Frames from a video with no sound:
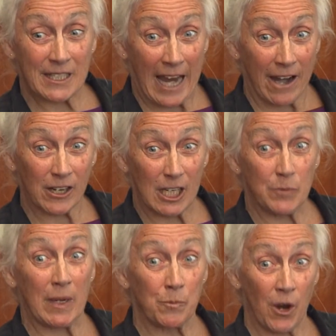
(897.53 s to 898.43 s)
is Heracles
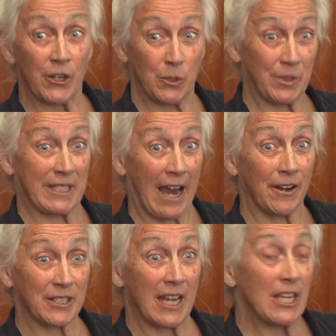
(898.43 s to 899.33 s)
being brought to
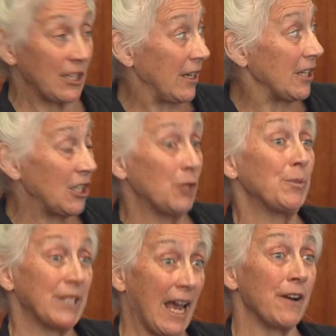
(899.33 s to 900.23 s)
Busiris. So here too,
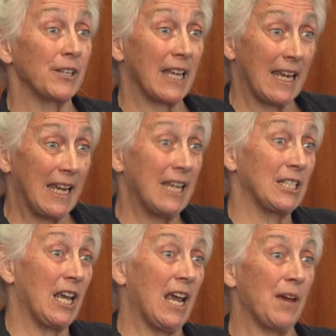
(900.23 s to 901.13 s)
Busiris
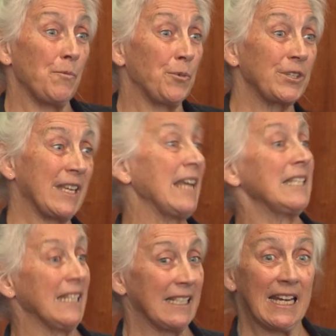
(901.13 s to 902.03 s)
is presented